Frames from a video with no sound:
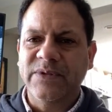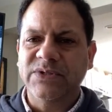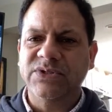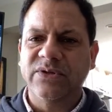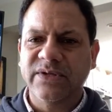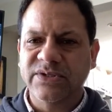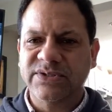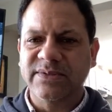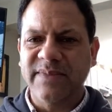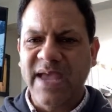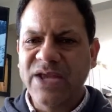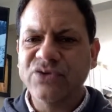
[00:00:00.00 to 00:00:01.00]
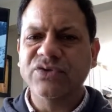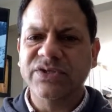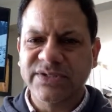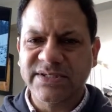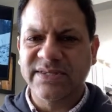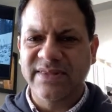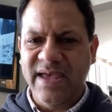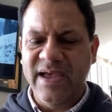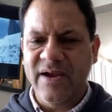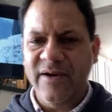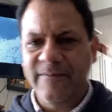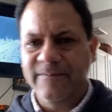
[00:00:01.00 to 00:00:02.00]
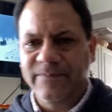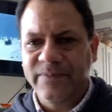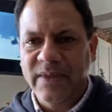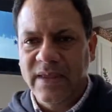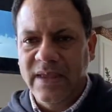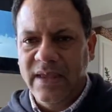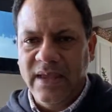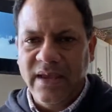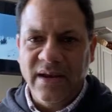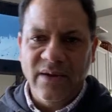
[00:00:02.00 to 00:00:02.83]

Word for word: So there's some interest there. And I